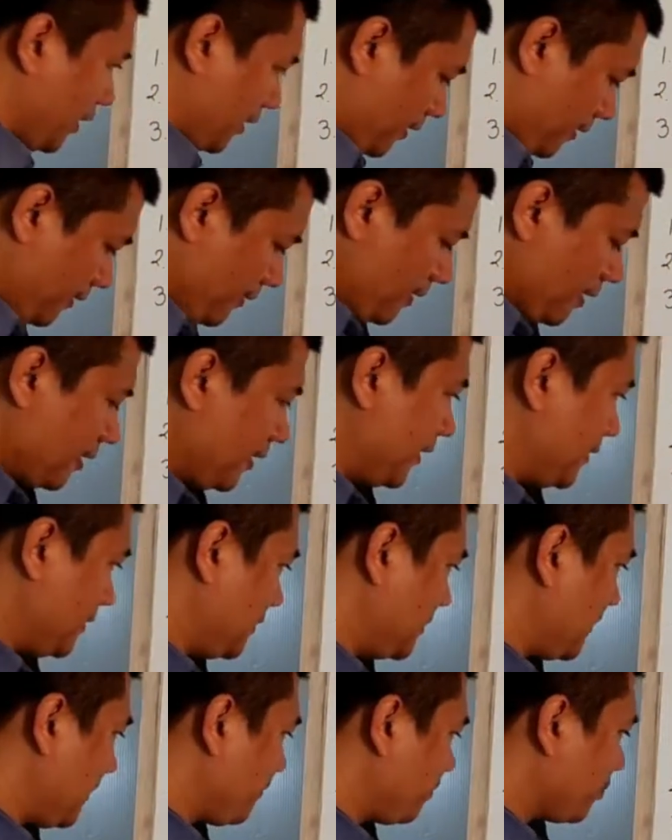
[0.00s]
here?
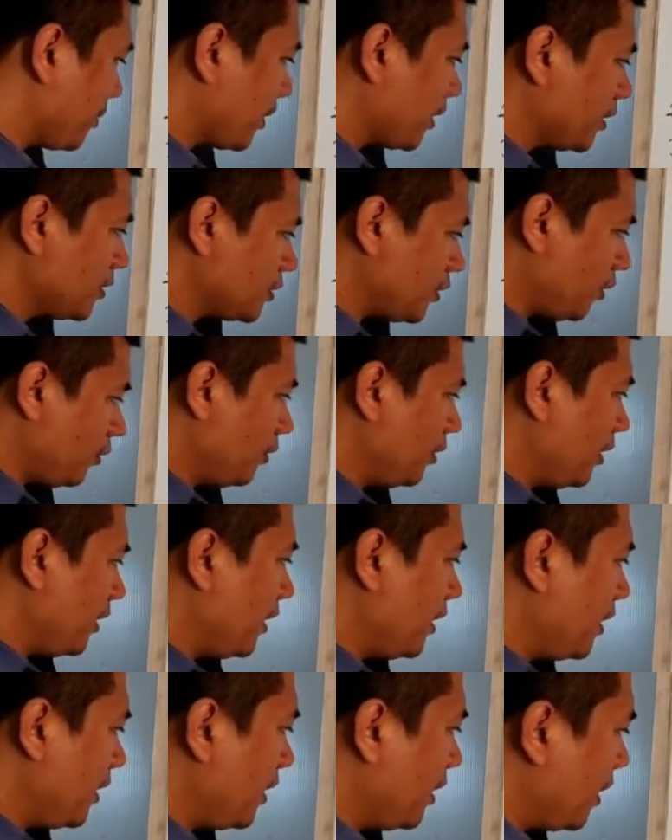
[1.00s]
Yes. So,
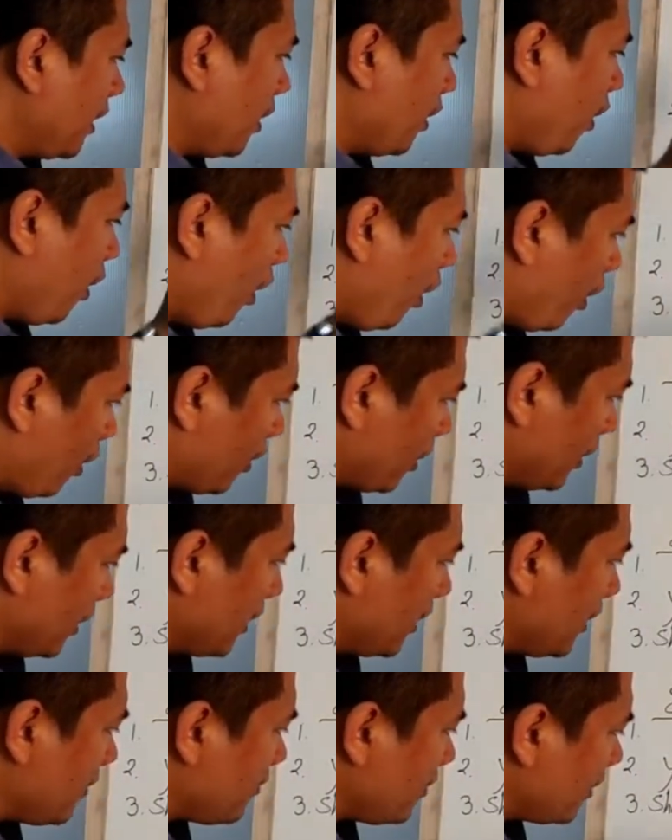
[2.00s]

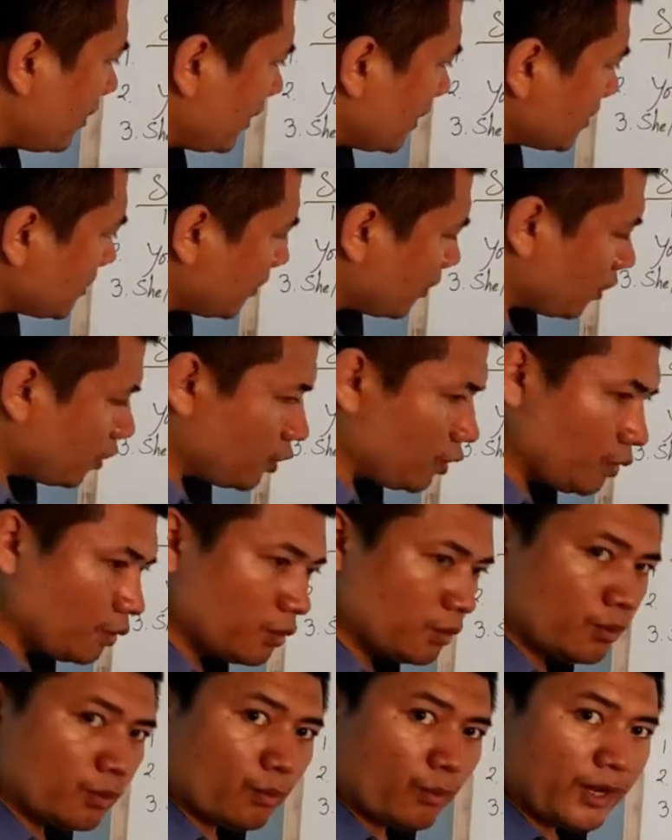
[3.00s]
or even this you,
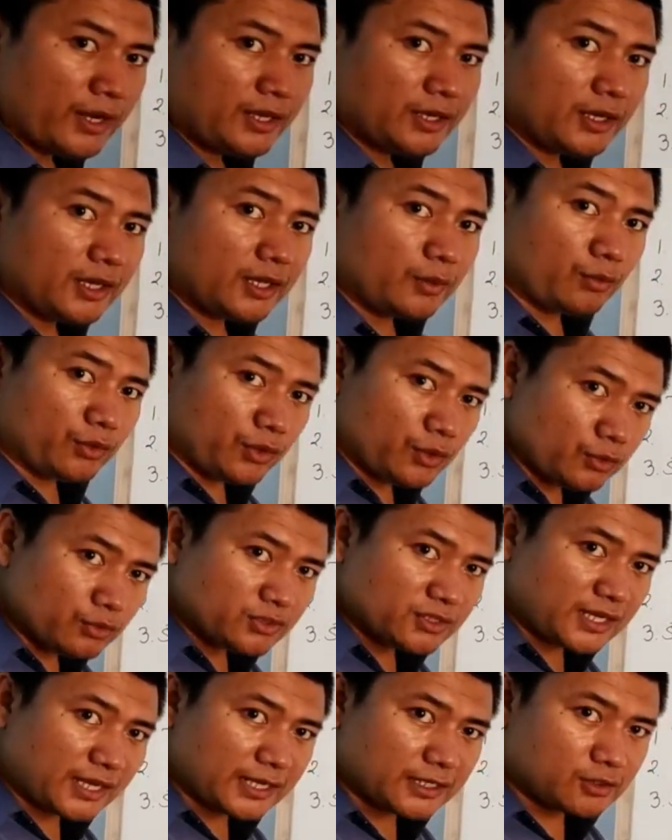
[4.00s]
when you
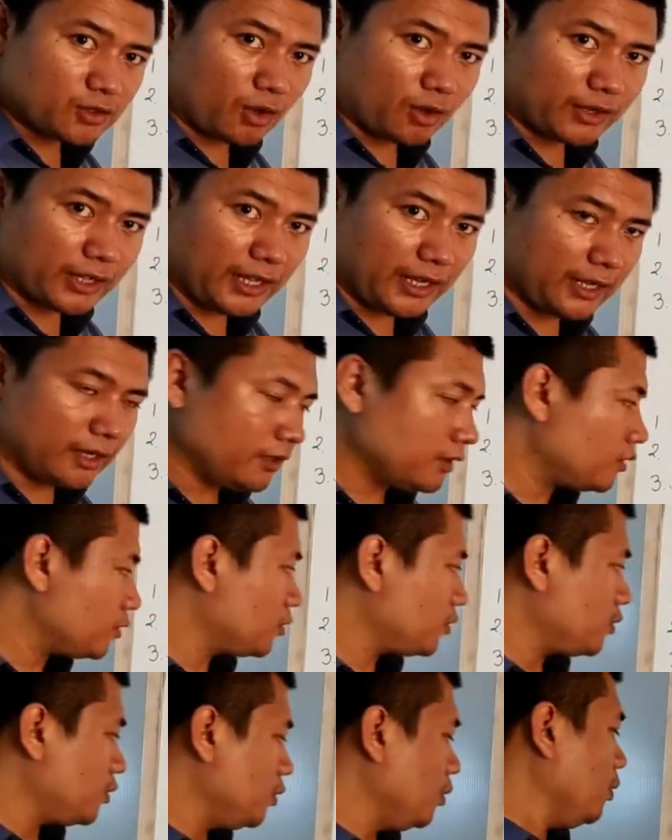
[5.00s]
started talking
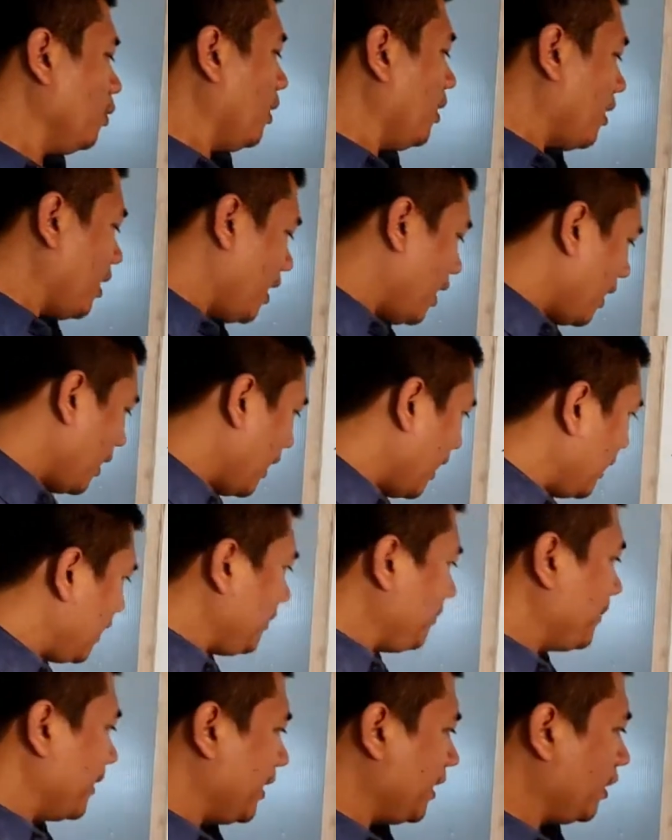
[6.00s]
to
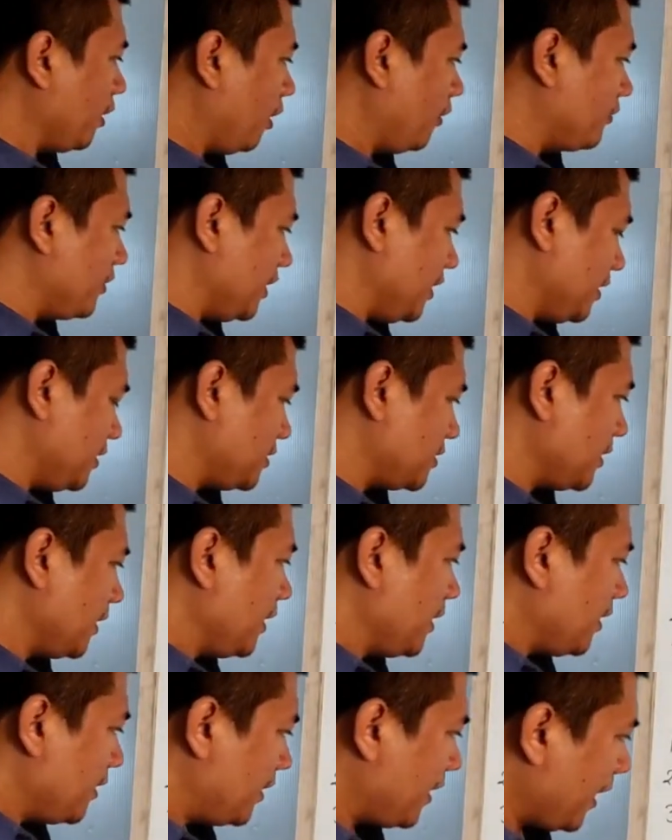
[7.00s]
anybody of these,
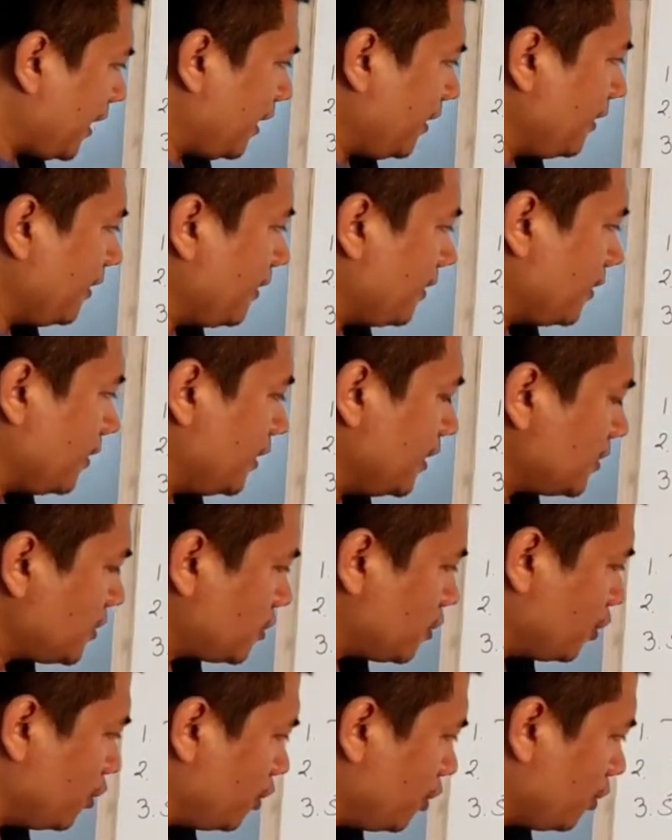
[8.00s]
then
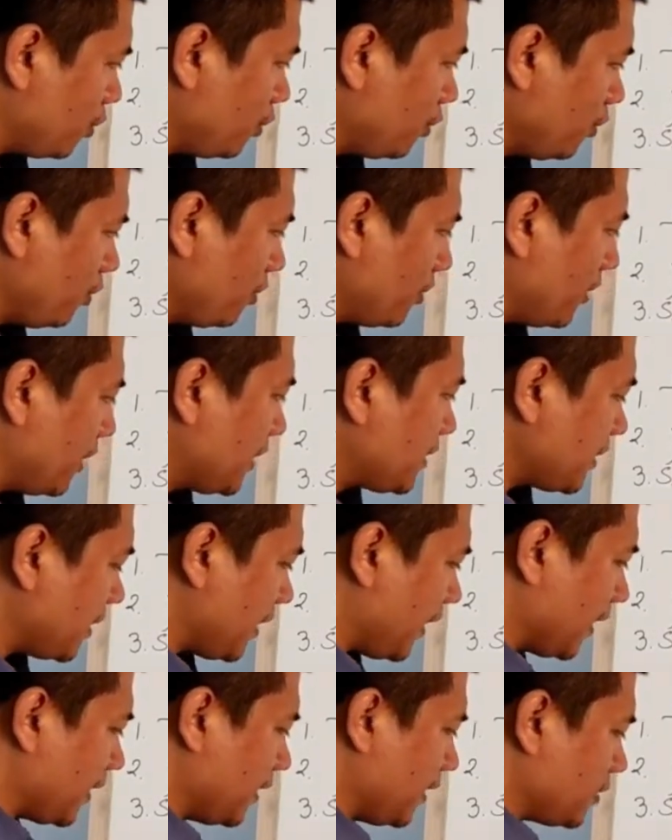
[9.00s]
this you, let's say
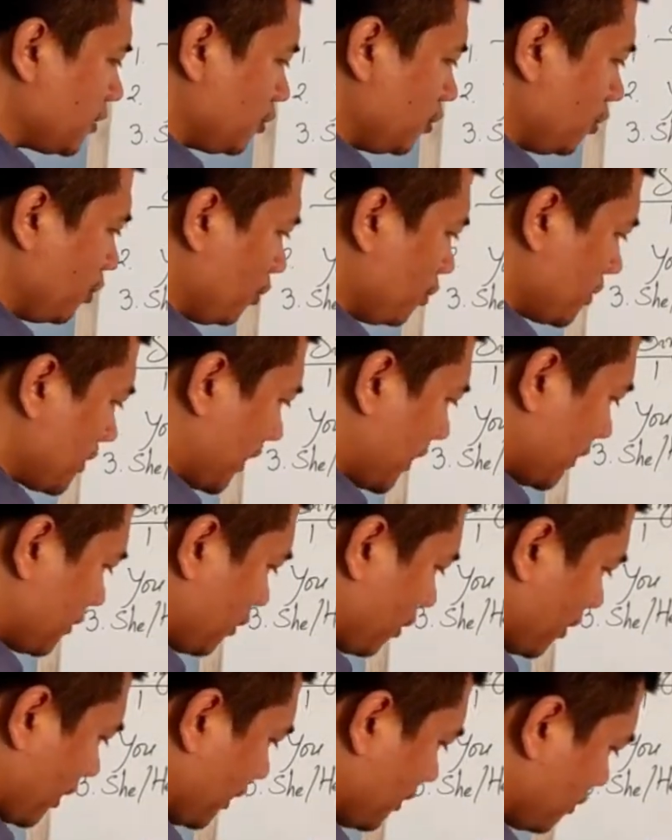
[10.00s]
that this you started
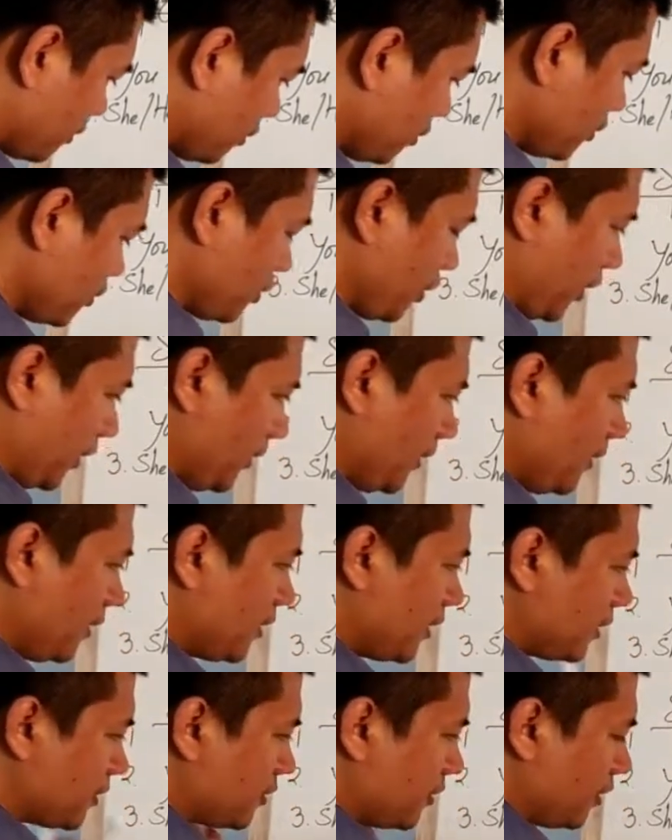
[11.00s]
talking to she.
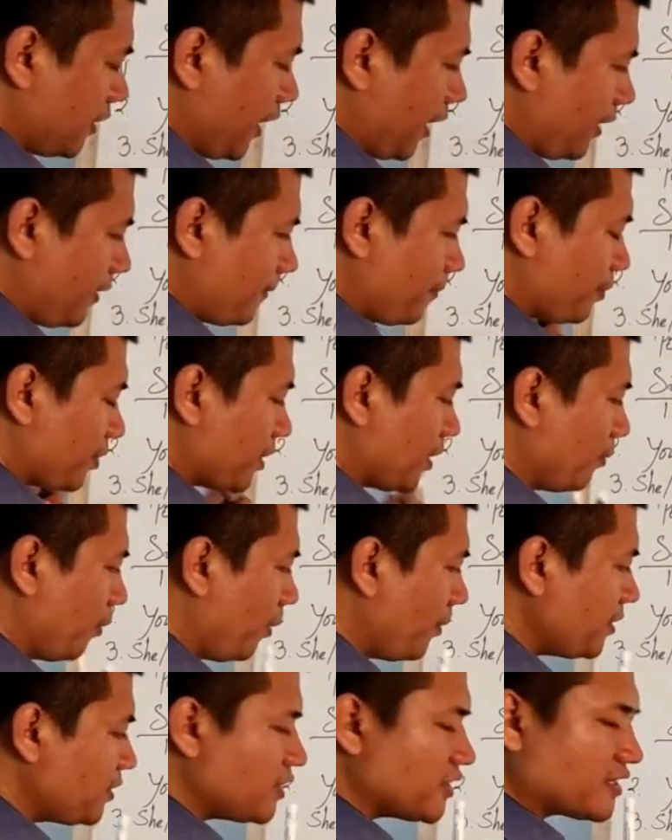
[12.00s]
Then the
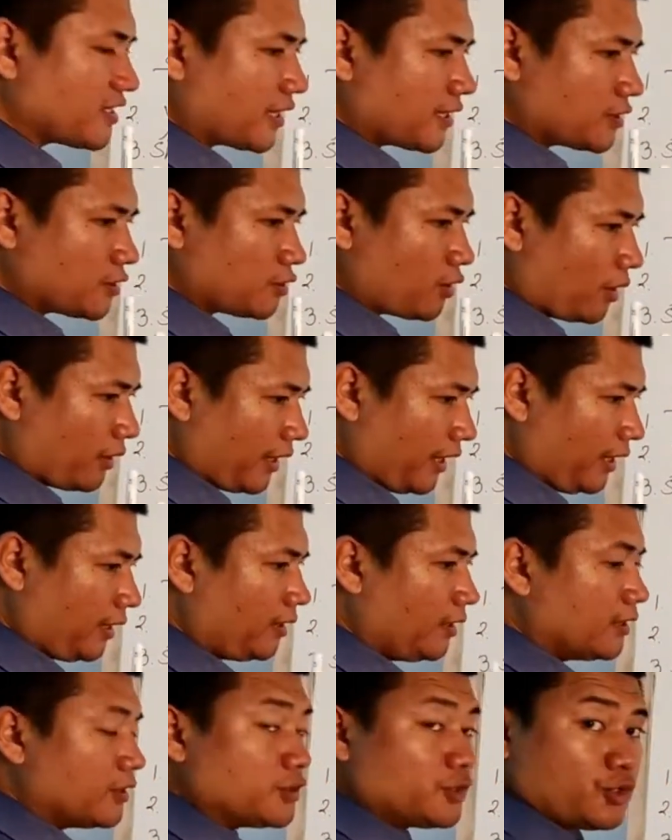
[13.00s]
moment she starts
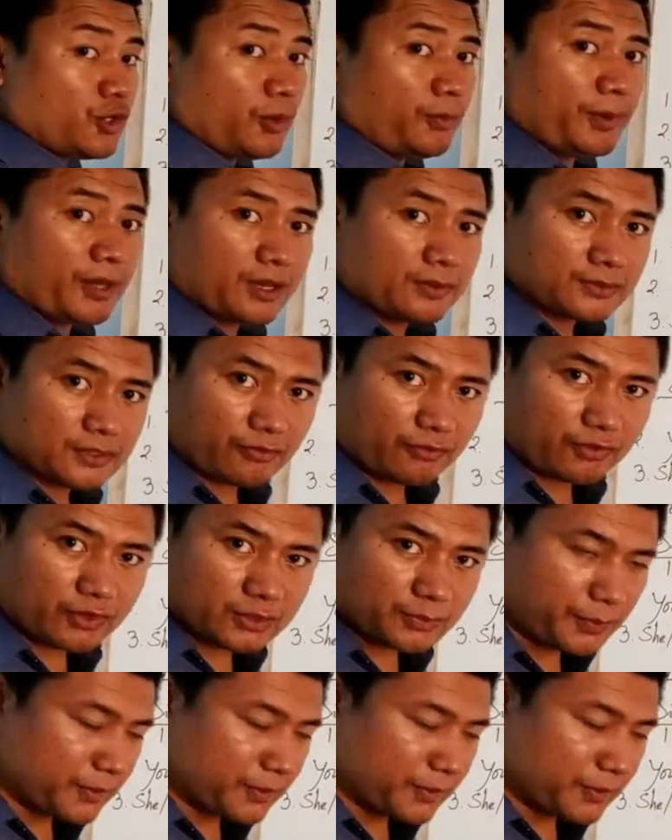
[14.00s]
talking, she becomes the first